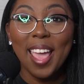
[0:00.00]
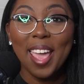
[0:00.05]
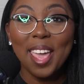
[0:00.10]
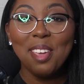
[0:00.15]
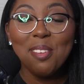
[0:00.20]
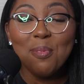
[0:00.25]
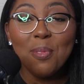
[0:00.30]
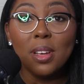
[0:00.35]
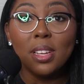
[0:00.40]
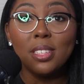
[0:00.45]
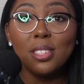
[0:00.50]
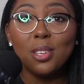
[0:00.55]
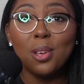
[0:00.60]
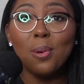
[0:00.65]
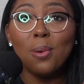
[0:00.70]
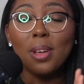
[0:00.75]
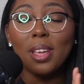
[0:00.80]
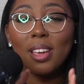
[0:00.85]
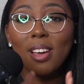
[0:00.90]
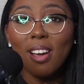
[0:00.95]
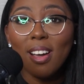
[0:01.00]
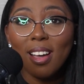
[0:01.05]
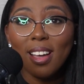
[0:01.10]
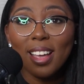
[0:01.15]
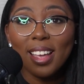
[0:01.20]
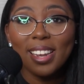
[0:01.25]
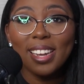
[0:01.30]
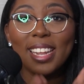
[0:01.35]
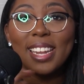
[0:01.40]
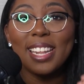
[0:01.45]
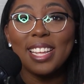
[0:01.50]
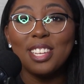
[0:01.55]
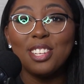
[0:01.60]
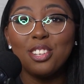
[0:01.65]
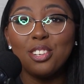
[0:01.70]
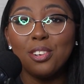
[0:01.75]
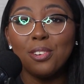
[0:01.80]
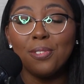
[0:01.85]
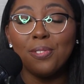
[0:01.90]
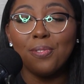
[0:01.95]
Hey, what is going on? It
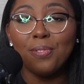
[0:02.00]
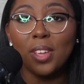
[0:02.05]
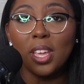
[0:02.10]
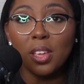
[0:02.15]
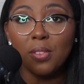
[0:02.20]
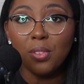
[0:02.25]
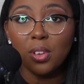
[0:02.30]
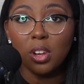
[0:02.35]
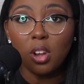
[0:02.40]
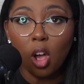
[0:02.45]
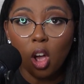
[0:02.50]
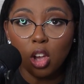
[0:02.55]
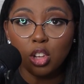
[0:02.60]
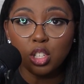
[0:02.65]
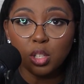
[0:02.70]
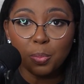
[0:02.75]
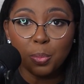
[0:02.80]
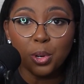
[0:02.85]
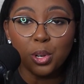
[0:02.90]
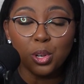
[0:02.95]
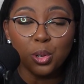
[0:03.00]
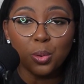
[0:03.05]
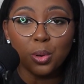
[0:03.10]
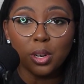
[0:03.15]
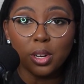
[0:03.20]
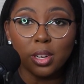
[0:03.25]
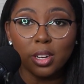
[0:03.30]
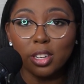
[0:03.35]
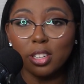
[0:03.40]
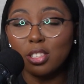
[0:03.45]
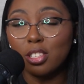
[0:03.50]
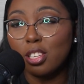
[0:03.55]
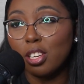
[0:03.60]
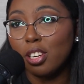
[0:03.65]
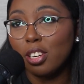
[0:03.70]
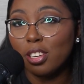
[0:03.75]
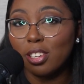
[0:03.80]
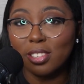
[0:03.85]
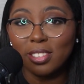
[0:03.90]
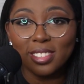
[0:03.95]
is your favorite entrepreneur
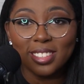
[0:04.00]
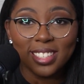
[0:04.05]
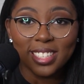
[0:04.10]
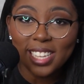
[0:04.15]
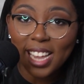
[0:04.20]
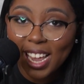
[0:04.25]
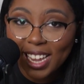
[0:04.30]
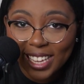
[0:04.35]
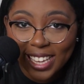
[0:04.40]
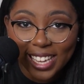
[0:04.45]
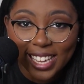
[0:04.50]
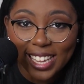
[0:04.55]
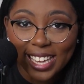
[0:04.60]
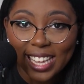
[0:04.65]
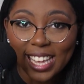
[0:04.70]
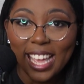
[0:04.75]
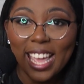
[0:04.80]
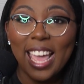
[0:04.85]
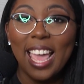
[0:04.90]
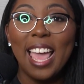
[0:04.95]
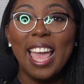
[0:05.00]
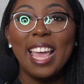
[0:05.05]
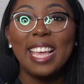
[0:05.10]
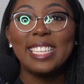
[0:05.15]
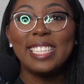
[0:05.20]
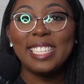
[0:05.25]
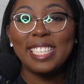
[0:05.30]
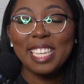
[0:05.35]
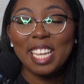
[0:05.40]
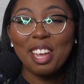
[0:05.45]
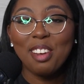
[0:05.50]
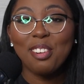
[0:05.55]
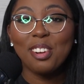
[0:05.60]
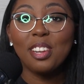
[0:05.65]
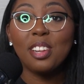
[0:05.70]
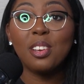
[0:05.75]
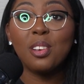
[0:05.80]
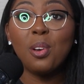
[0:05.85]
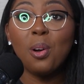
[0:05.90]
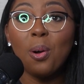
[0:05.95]
turned techie, Sierra
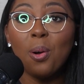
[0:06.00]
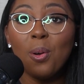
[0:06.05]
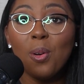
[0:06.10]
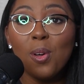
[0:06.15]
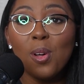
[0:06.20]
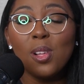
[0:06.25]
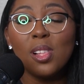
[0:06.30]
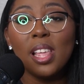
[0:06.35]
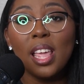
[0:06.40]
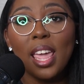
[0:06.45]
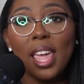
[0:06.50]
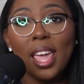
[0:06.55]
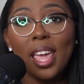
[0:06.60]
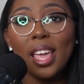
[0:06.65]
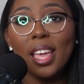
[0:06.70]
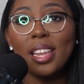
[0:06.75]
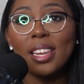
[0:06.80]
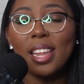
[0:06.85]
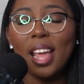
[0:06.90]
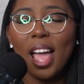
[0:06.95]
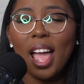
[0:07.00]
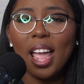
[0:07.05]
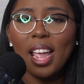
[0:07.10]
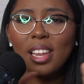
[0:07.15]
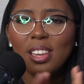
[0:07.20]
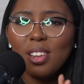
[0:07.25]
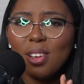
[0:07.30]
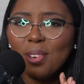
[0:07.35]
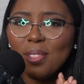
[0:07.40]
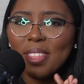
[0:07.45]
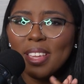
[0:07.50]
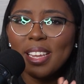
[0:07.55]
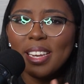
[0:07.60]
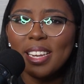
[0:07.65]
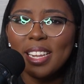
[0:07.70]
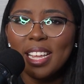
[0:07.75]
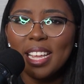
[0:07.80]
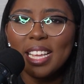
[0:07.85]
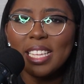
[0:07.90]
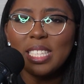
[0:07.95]
Nicole. And I know
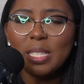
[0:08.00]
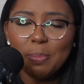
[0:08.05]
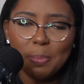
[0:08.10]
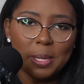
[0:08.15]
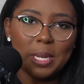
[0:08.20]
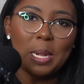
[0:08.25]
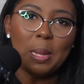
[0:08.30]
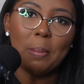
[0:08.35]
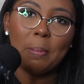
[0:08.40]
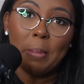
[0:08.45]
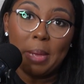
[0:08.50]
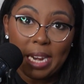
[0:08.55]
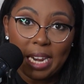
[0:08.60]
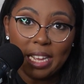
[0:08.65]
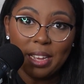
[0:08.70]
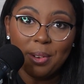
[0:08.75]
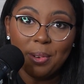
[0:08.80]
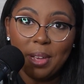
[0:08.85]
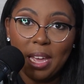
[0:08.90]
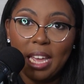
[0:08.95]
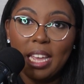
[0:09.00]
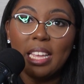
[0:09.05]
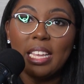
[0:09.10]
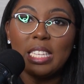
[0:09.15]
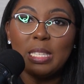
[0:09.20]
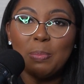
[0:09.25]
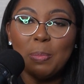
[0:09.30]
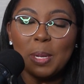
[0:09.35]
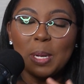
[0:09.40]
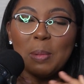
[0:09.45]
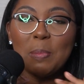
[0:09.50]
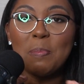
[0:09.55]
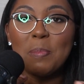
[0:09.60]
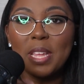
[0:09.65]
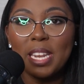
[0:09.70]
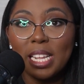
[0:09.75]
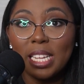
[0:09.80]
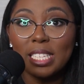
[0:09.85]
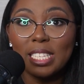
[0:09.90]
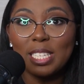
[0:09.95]
that it's been a minute, okay? It's been a
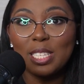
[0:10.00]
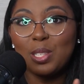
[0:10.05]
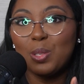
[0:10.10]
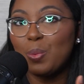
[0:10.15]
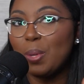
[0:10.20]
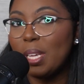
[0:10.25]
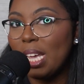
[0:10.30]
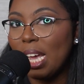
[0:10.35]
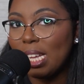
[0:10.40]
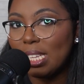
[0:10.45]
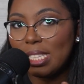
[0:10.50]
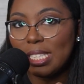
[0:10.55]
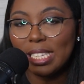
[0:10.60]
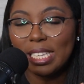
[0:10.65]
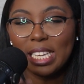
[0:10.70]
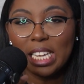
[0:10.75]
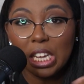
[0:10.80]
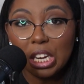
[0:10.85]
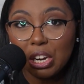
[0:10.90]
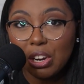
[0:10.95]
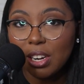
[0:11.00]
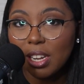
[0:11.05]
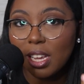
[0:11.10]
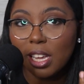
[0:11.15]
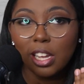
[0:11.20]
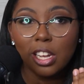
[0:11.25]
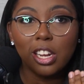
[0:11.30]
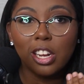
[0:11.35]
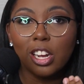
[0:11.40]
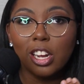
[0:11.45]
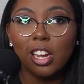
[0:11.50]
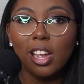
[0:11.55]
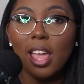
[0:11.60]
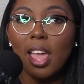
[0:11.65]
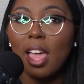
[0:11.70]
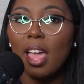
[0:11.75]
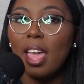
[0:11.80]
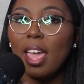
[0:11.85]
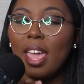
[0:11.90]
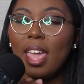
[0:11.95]
minute since we got to get on here
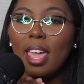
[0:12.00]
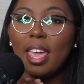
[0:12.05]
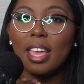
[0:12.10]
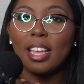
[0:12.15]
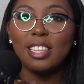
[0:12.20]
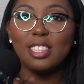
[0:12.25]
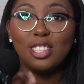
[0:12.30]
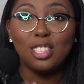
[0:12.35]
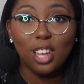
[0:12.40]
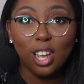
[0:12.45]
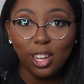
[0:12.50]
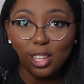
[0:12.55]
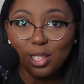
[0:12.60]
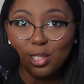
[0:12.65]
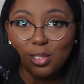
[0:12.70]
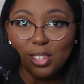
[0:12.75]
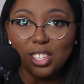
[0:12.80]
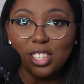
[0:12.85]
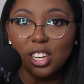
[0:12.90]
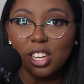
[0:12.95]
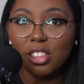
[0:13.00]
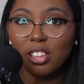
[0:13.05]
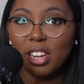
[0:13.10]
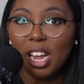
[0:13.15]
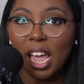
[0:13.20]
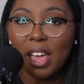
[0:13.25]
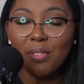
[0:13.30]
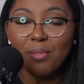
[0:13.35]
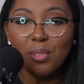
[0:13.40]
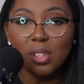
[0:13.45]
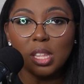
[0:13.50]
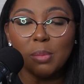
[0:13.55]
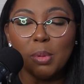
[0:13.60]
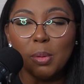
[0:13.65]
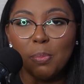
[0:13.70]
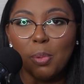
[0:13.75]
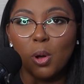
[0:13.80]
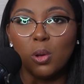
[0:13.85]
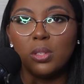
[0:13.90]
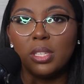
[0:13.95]
and talk to each other. I haven't really
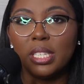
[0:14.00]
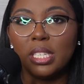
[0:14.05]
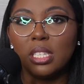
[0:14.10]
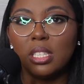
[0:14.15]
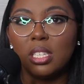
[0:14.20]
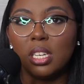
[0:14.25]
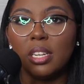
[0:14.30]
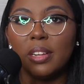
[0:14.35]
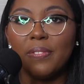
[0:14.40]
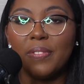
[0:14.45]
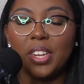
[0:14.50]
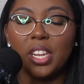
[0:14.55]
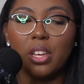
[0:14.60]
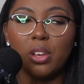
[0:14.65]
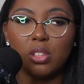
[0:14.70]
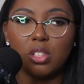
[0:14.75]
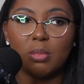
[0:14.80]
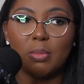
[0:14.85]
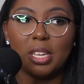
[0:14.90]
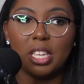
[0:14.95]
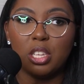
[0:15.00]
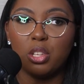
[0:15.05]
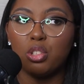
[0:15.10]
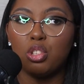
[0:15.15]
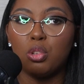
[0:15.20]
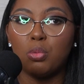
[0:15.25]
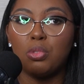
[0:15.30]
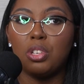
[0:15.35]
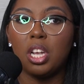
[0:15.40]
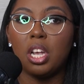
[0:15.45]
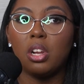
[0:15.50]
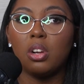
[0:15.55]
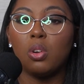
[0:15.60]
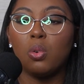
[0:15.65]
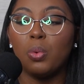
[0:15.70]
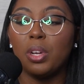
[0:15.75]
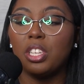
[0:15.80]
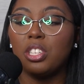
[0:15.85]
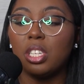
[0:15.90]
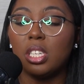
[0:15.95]
been posting a ton of videos on my YouTube
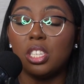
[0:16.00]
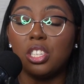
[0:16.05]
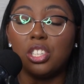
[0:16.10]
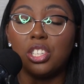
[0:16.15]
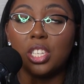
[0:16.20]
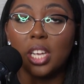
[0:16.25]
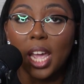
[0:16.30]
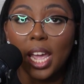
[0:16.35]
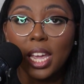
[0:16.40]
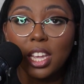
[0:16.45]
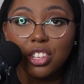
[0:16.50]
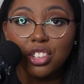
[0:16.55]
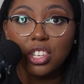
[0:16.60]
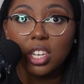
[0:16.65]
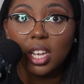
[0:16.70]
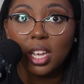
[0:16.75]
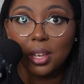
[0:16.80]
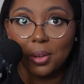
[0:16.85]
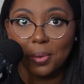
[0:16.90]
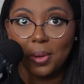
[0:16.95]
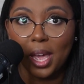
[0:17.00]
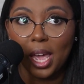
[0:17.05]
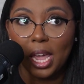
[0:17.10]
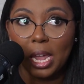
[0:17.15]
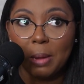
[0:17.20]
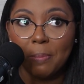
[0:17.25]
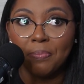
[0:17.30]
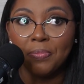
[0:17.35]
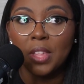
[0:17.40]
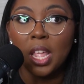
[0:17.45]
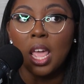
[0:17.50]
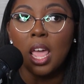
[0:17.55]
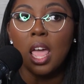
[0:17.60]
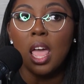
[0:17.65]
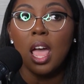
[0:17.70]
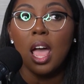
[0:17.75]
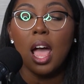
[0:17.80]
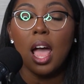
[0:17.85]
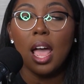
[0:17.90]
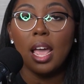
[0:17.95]
channel, which is changing, okay?
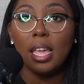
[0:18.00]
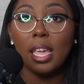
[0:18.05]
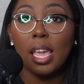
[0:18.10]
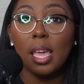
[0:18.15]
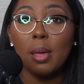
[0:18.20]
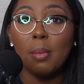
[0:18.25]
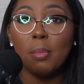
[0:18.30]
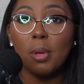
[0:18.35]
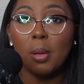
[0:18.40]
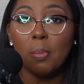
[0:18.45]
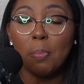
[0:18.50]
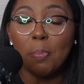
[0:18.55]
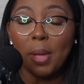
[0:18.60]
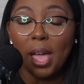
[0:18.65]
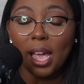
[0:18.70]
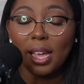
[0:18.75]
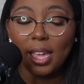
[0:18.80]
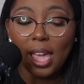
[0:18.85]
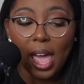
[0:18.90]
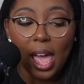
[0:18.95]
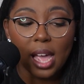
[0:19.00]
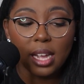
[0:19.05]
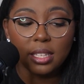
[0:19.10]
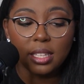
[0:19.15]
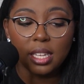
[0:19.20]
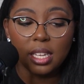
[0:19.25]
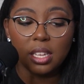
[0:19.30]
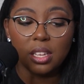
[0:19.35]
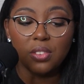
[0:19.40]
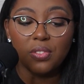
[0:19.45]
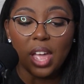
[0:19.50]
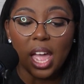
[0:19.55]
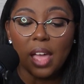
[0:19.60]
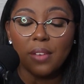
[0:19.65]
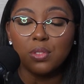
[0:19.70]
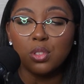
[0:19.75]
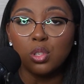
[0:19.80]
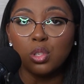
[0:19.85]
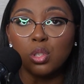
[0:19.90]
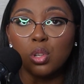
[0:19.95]
I am back active. I
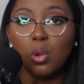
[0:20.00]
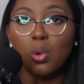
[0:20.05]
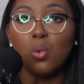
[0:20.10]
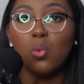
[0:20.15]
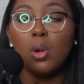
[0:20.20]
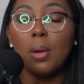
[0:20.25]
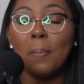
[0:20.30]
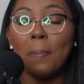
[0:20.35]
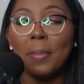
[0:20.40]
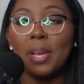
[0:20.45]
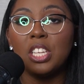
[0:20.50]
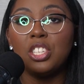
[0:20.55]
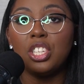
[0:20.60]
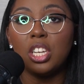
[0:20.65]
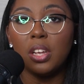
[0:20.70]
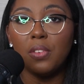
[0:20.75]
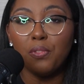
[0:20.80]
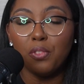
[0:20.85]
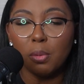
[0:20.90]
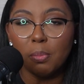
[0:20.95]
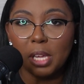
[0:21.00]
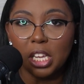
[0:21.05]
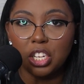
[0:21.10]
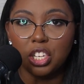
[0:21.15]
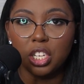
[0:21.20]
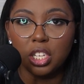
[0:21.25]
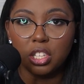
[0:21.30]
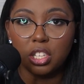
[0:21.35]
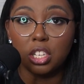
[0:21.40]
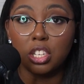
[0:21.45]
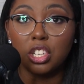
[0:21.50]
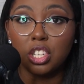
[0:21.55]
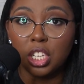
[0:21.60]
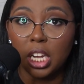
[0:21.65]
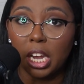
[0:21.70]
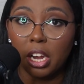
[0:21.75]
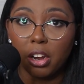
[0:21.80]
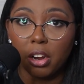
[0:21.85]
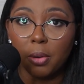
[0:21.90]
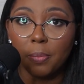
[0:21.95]
have so much information to
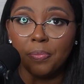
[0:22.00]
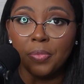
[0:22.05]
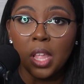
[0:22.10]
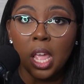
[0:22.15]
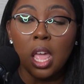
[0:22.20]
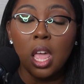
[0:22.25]
share.